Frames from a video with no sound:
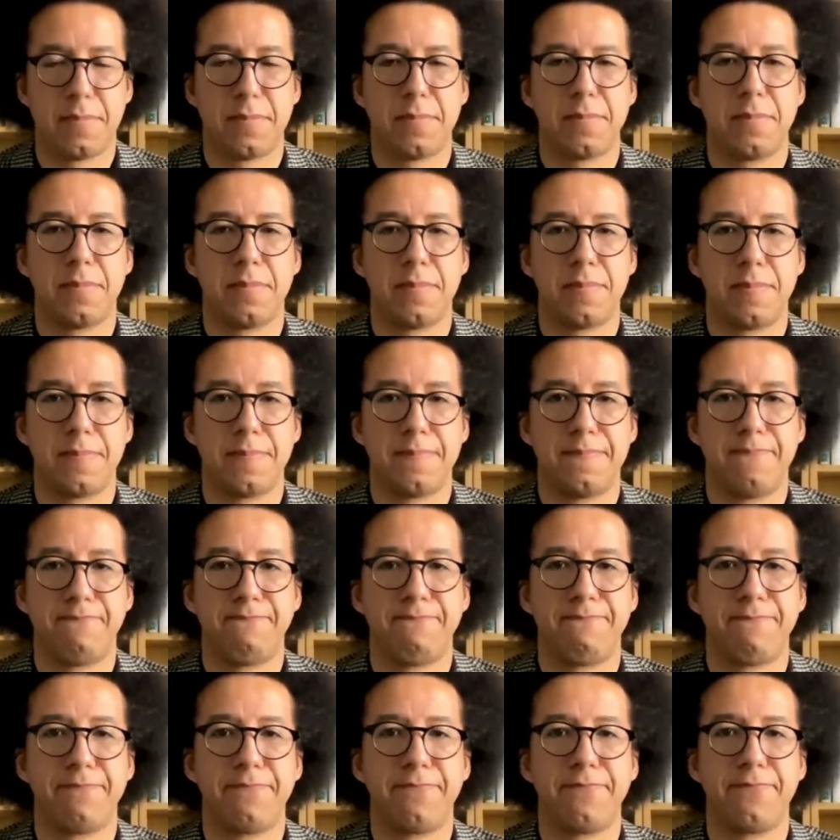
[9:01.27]

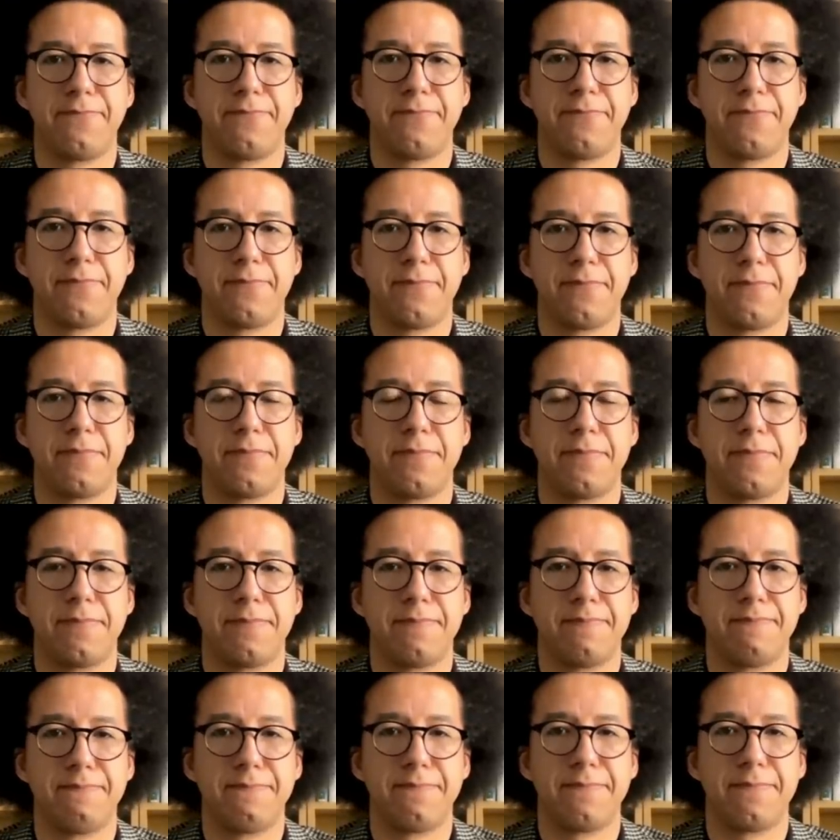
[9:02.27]

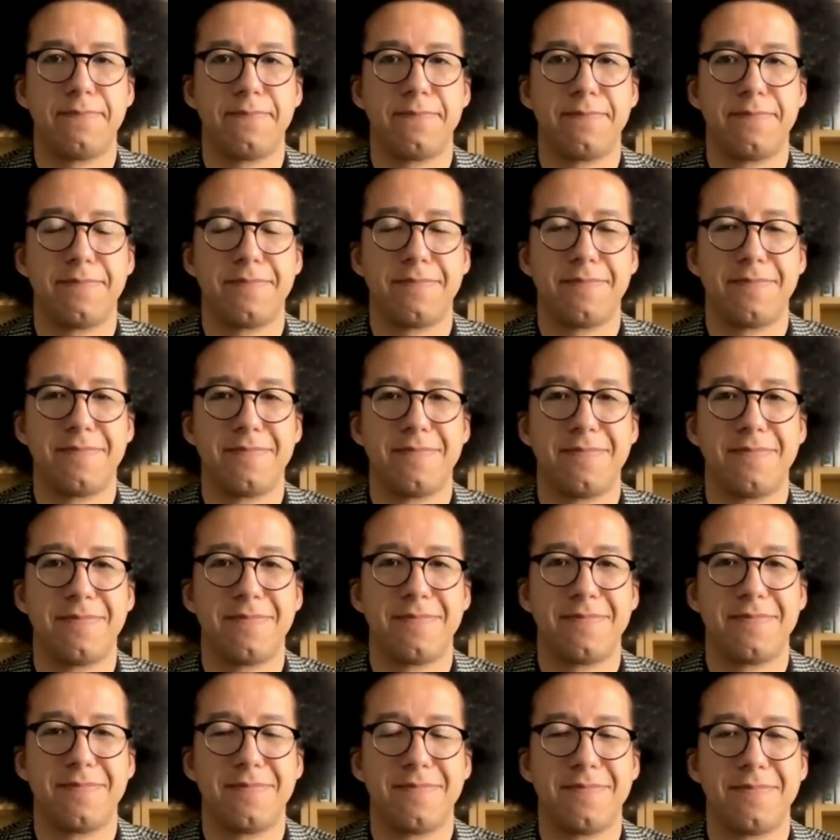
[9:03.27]

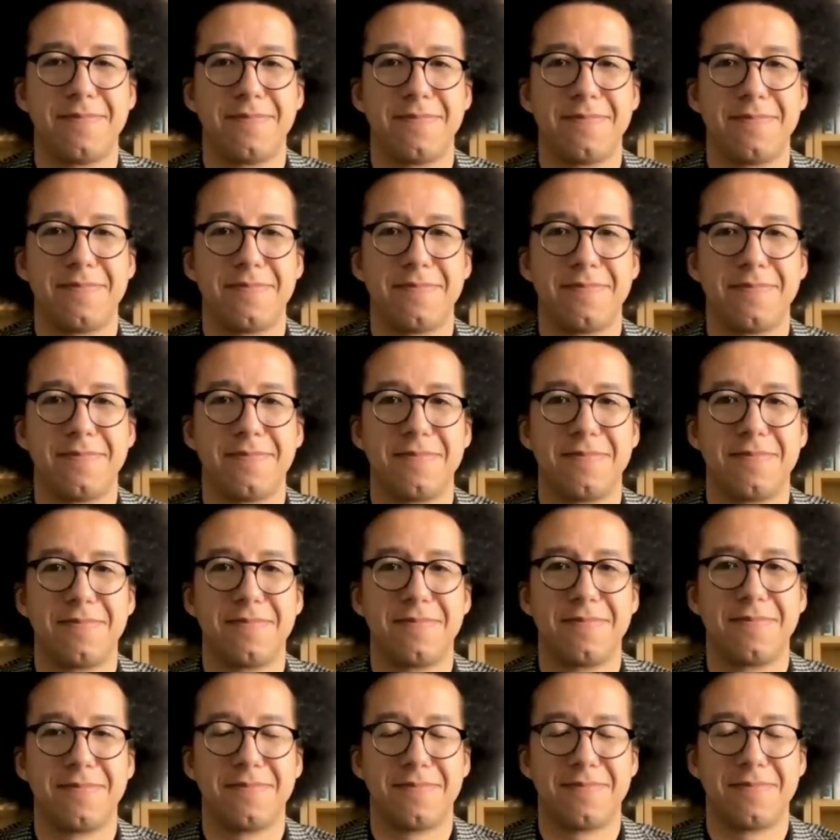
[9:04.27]

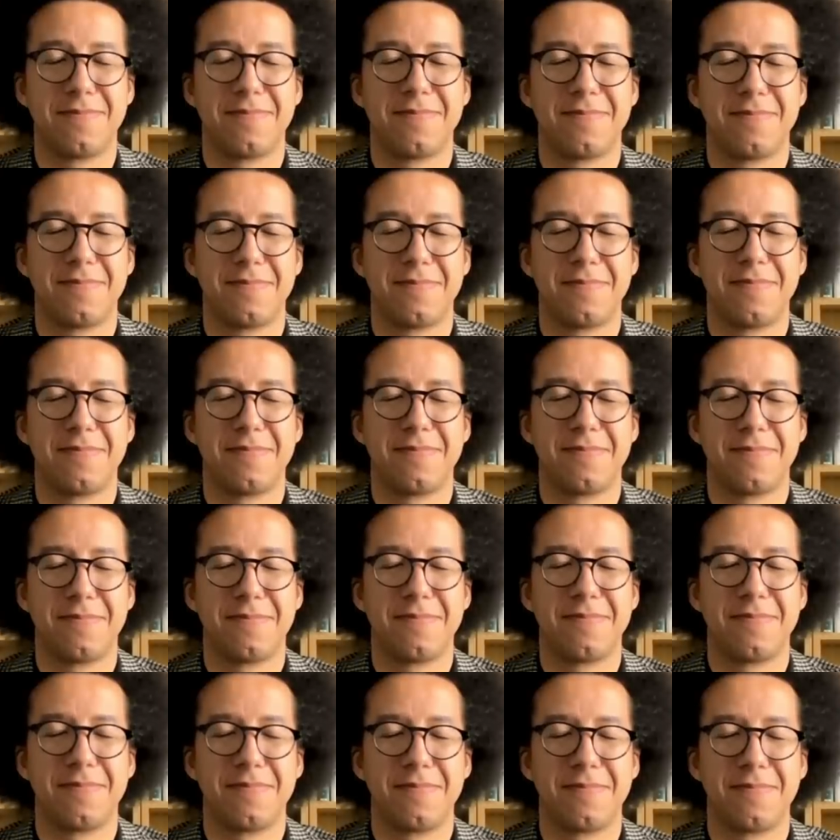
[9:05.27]

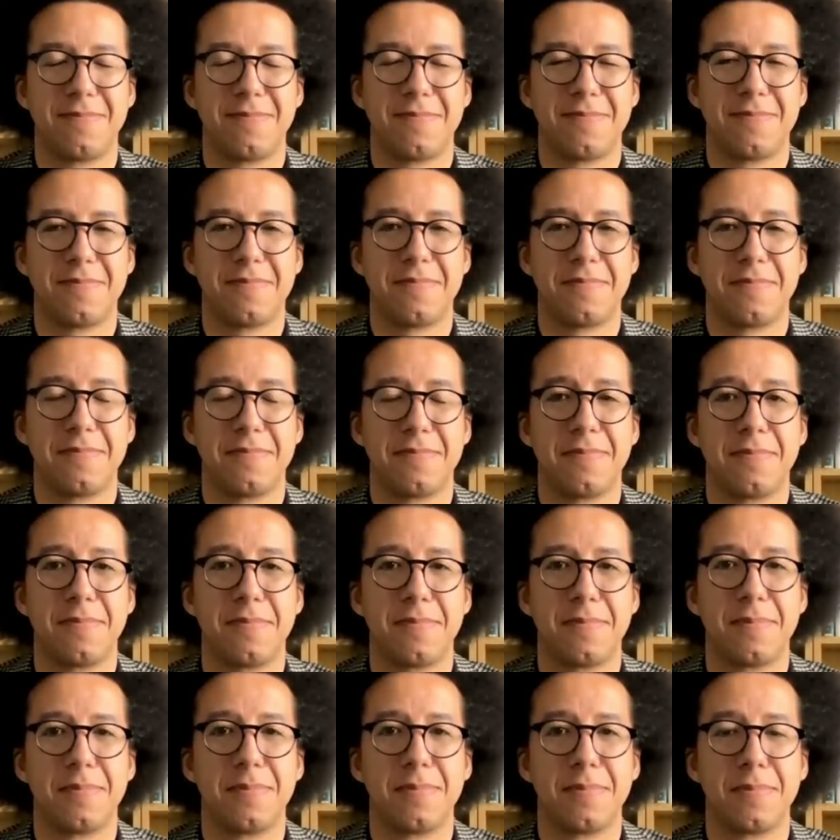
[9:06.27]

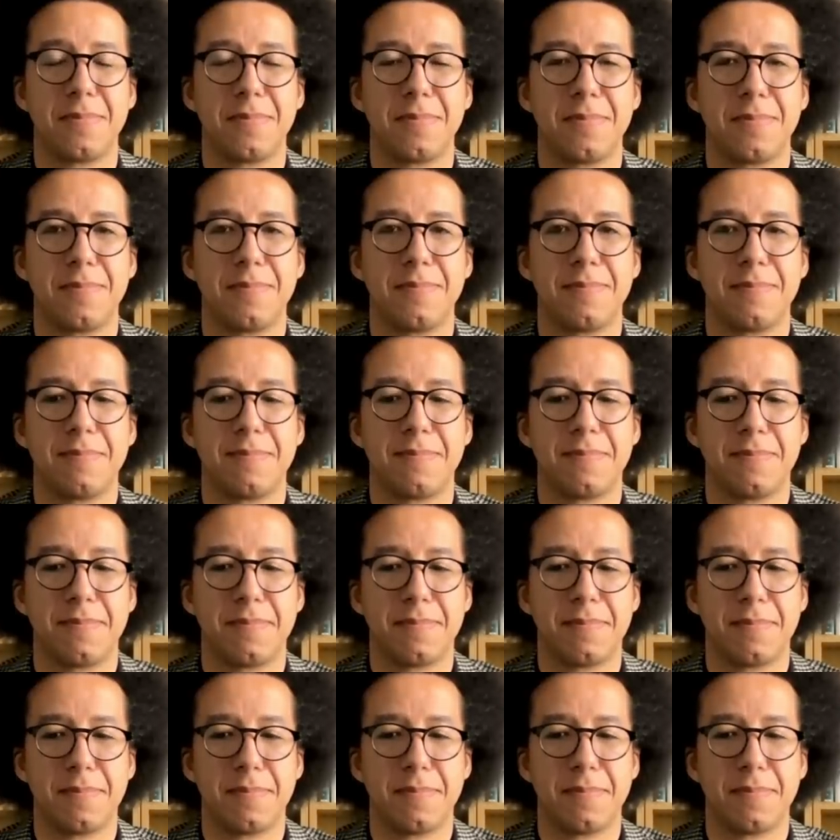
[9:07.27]

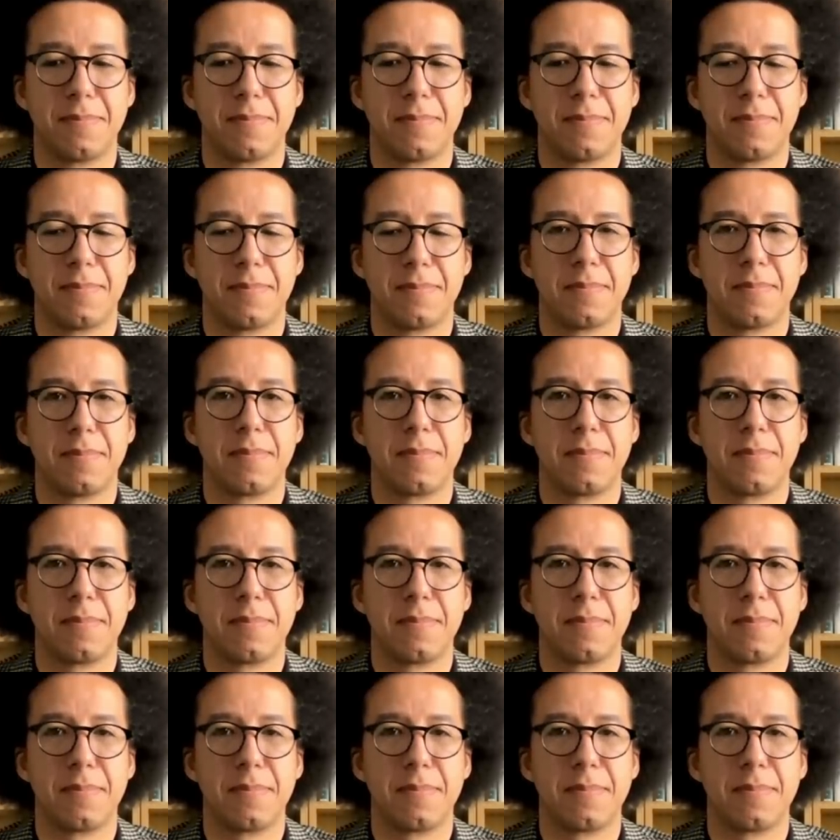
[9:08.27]
[no speech]